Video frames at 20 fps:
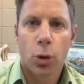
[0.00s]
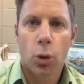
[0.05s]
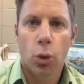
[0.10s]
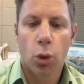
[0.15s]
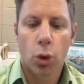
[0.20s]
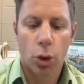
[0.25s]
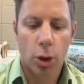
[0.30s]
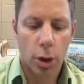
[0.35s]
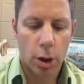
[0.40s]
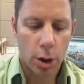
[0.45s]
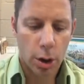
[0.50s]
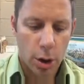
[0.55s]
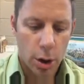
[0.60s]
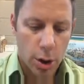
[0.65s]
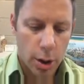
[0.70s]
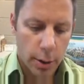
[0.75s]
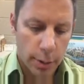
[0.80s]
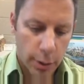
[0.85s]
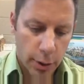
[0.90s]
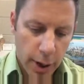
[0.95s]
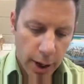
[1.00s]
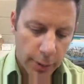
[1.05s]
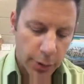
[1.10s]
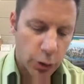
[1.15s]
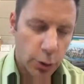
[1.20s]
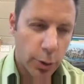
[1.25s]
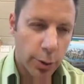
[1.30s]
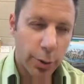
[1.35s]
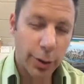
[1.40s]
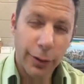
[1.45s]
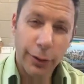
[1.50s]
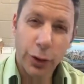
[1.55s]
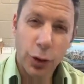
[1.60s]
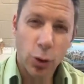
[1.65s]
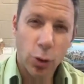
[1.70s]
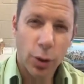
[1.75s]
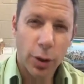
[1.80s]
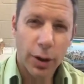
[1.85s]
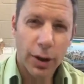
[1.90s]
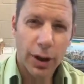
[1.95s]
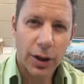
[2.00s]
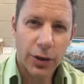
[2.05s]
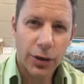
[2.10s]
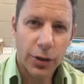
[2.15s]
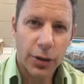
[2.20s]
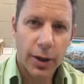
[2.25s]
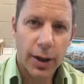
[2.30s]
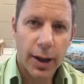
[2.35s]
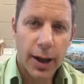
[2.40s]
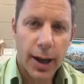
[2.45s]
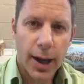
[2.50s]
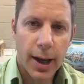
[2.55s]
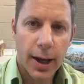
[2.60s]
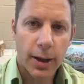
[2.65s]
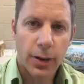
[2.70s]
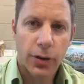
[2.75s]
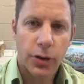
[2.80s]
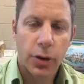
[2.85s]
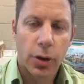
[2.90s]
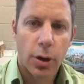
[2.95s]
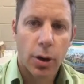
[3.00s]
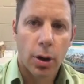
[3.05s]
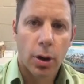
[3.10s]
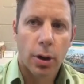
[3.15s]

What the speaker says: or perhaps we review what yesterday has,